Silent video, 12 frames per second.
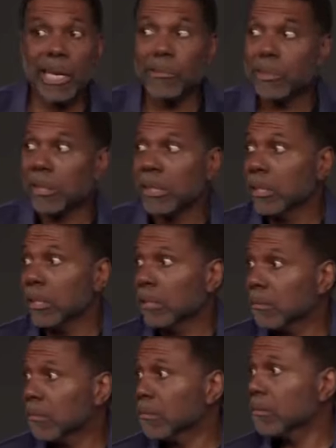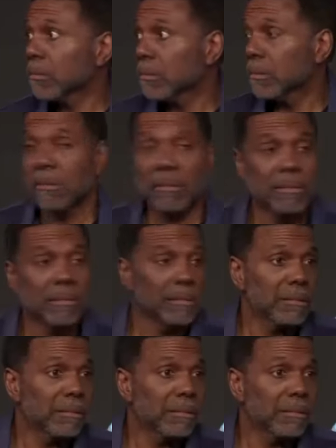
I'm a son. I'm